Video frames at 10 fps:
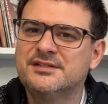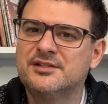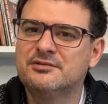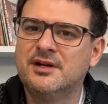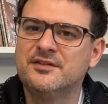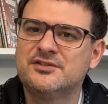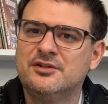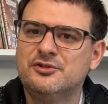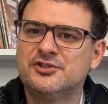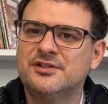center around this
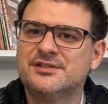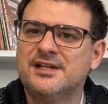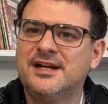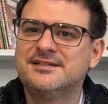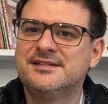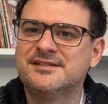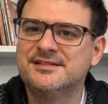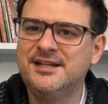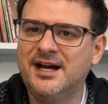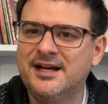notion that science is
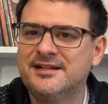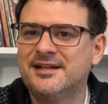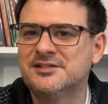not